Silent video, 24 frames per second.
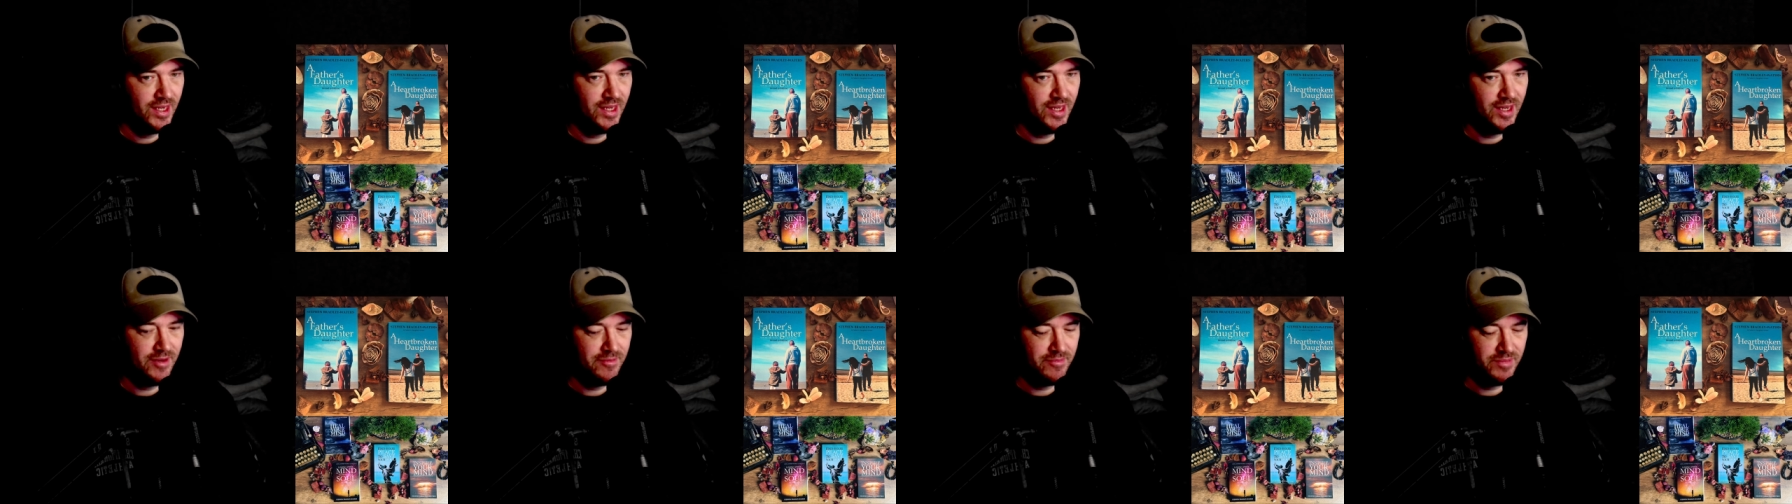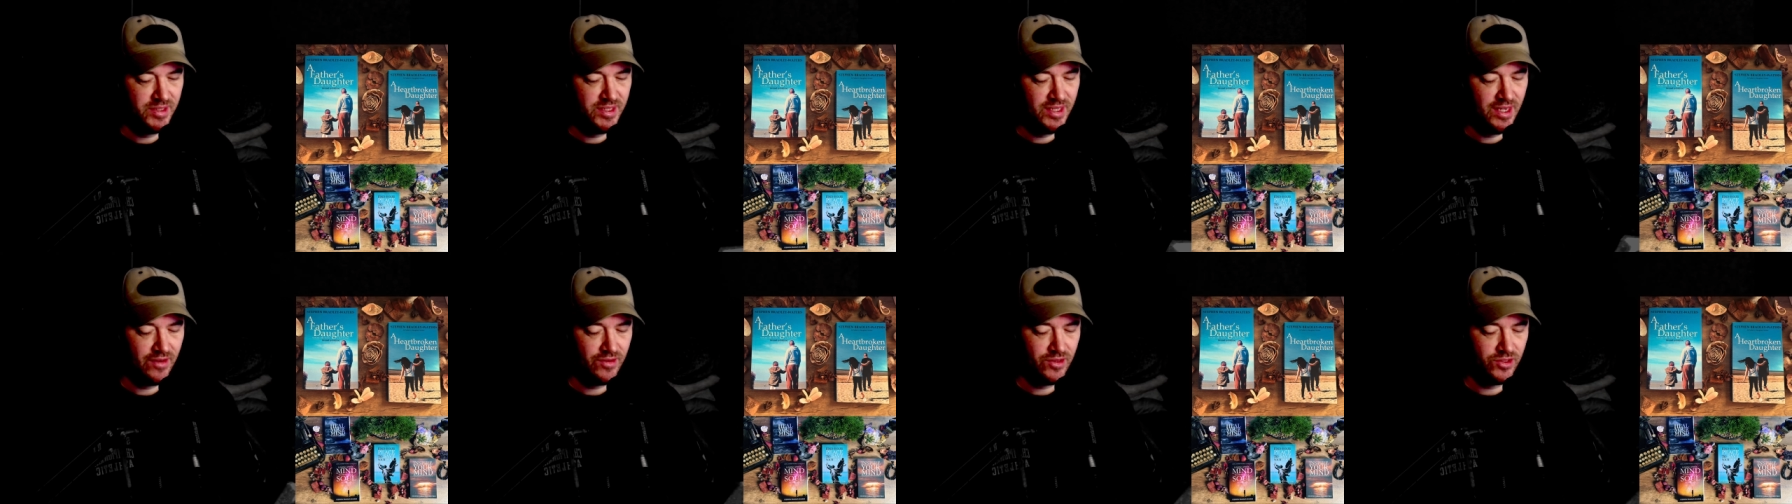Um,
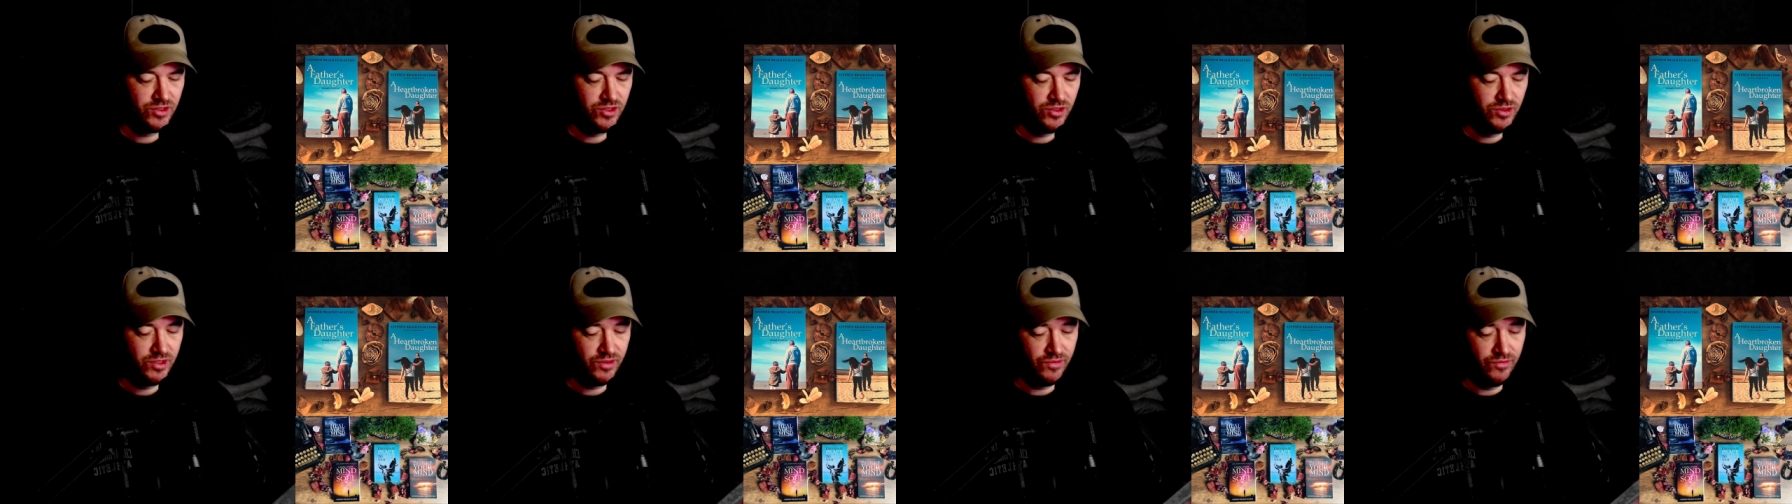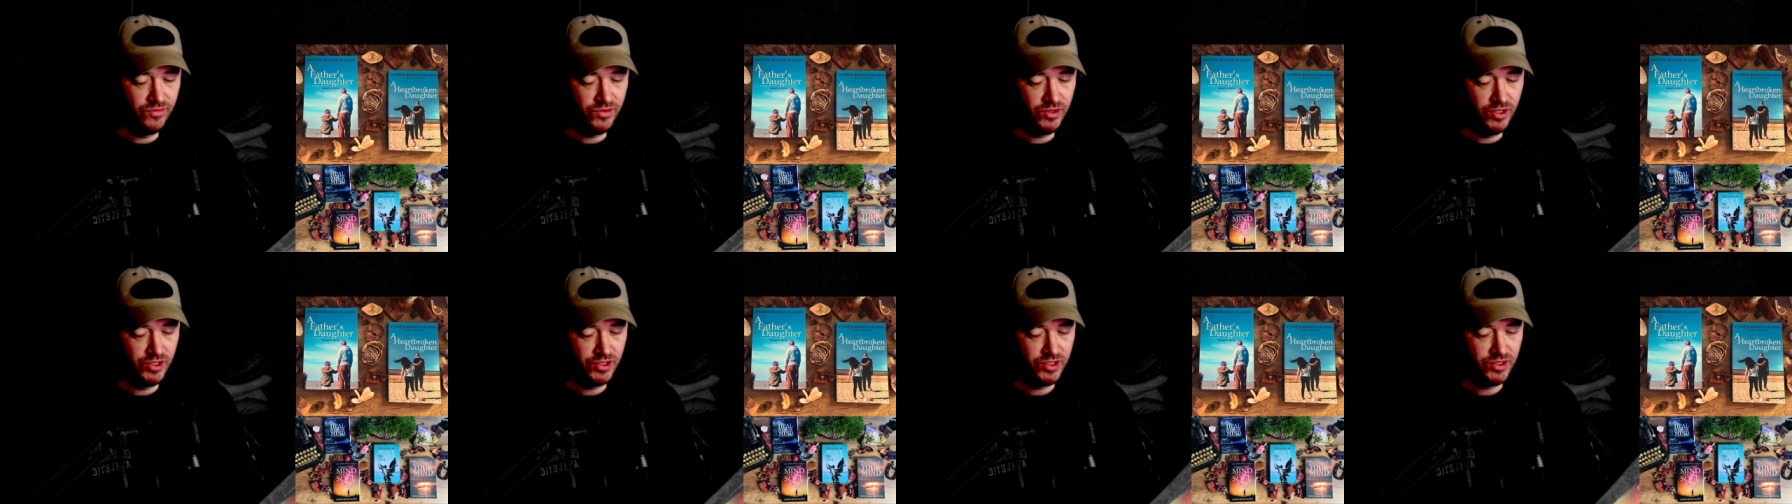but yeah, I've got two
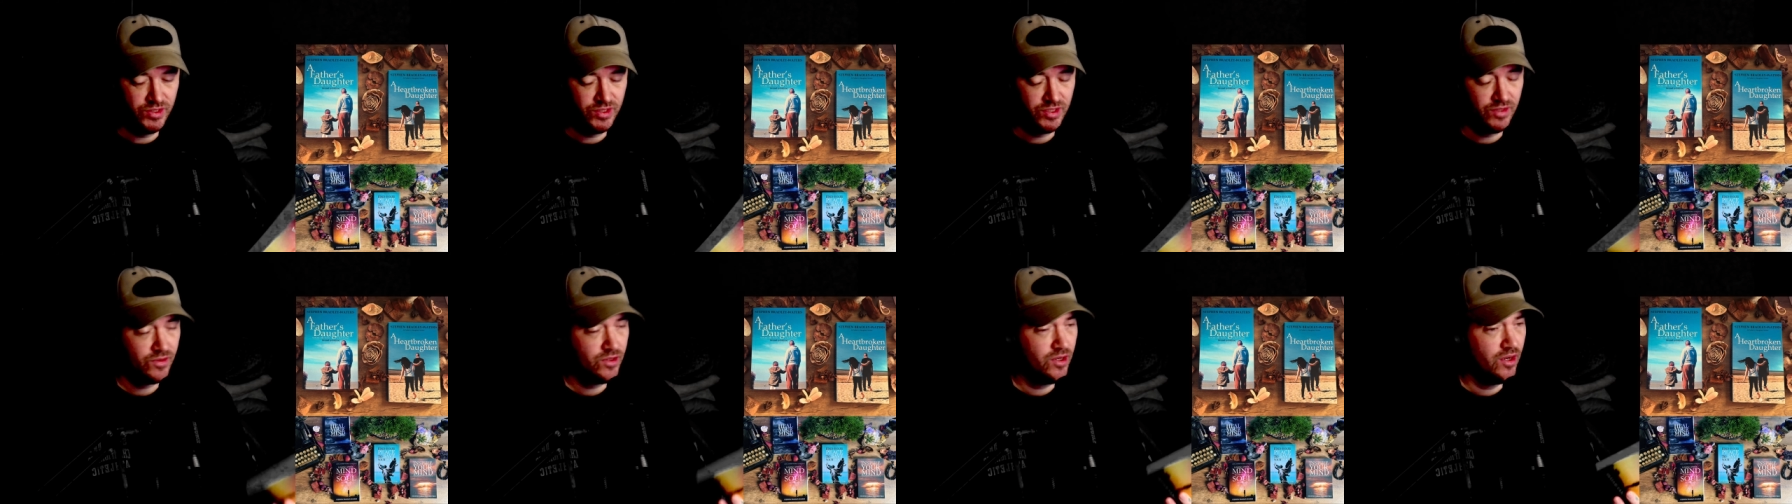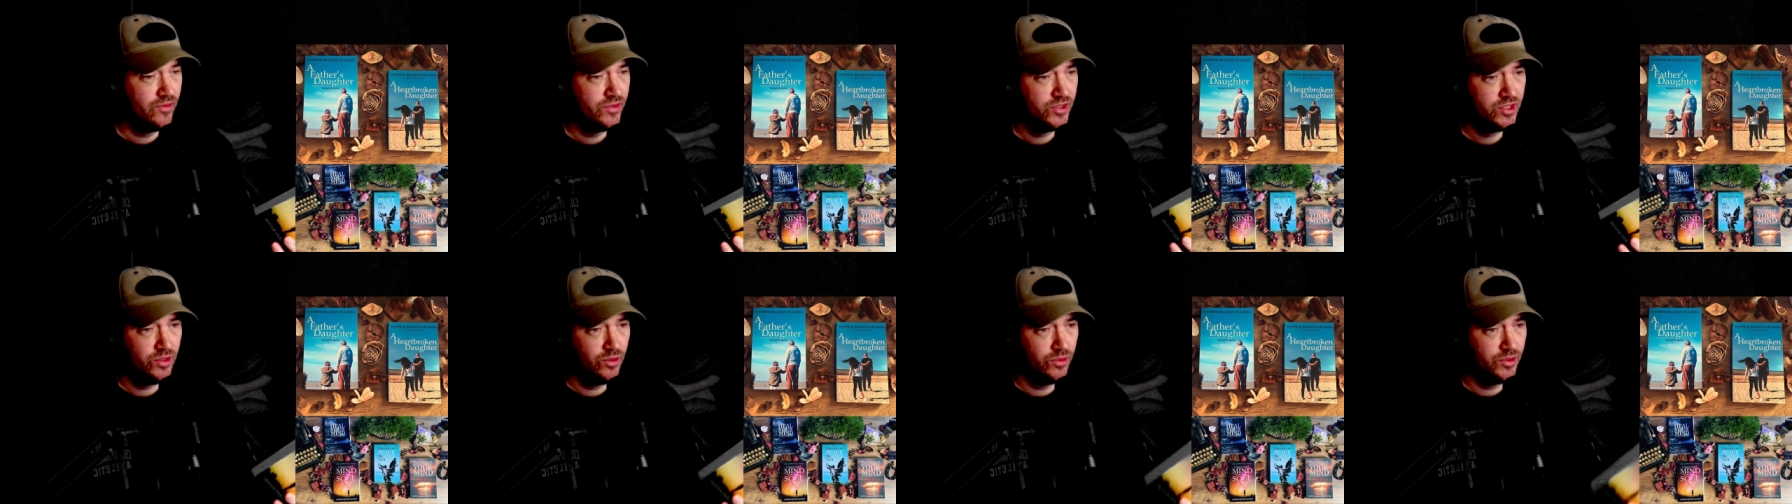different versions. I've
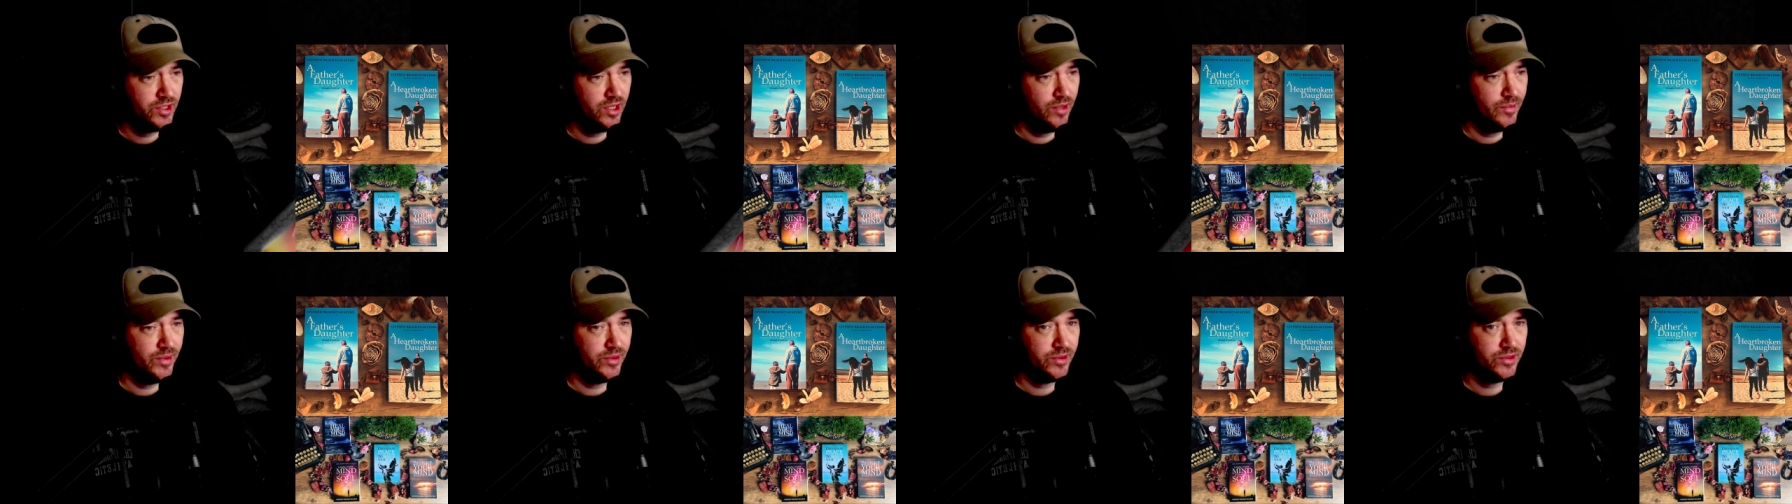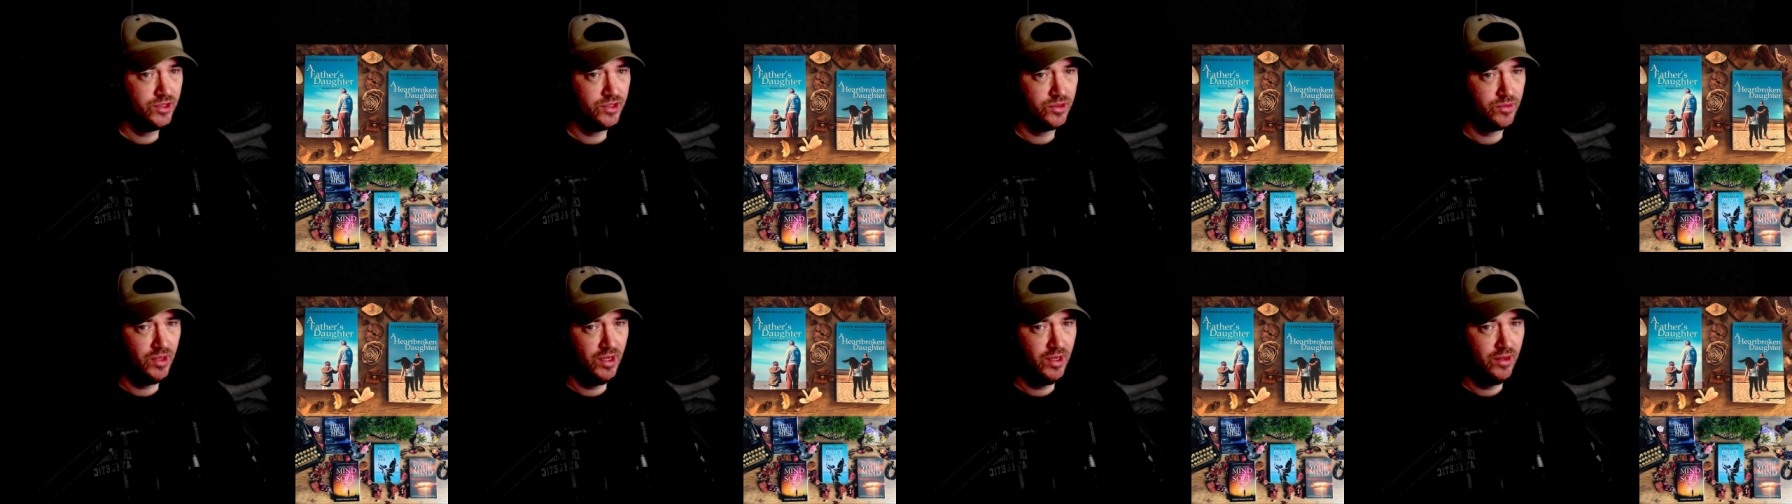got obviously
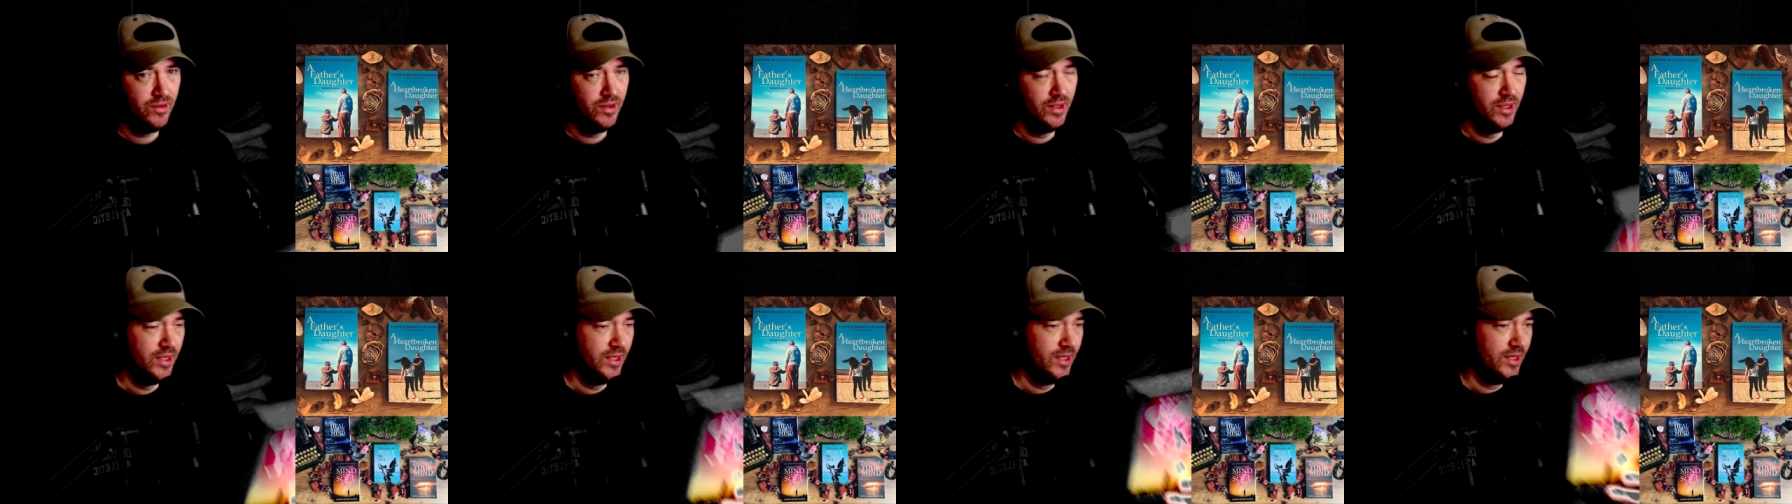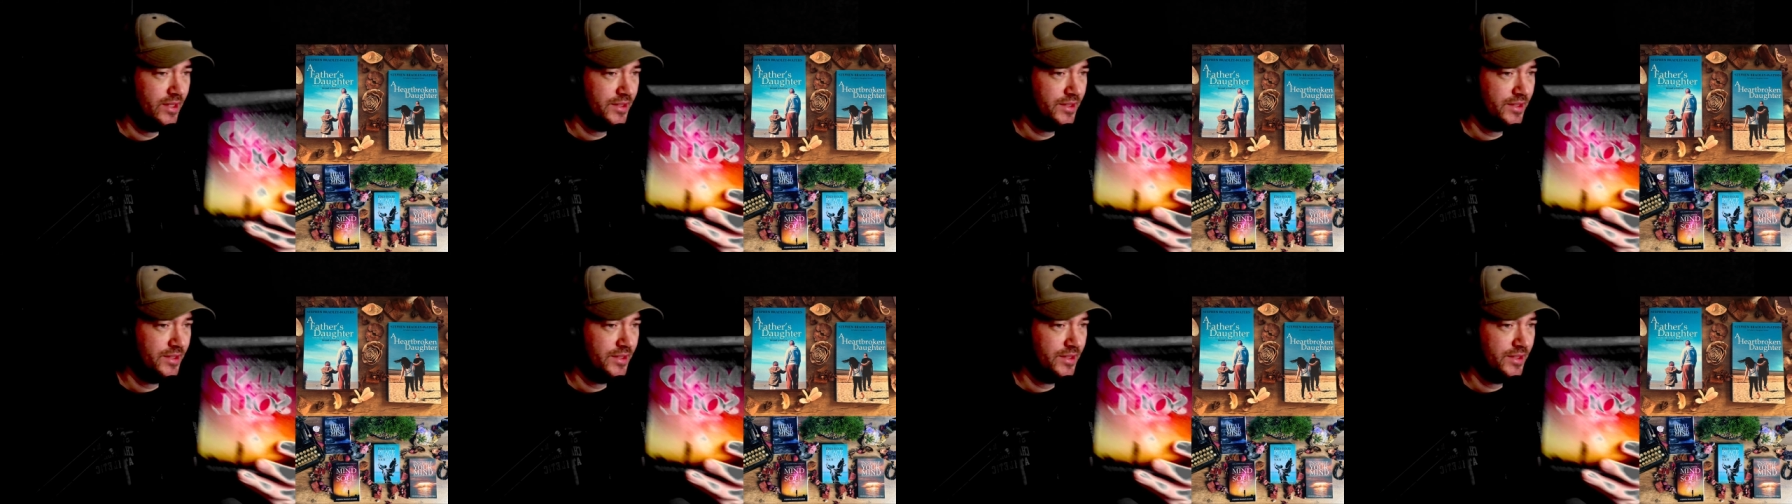audiobooks as well.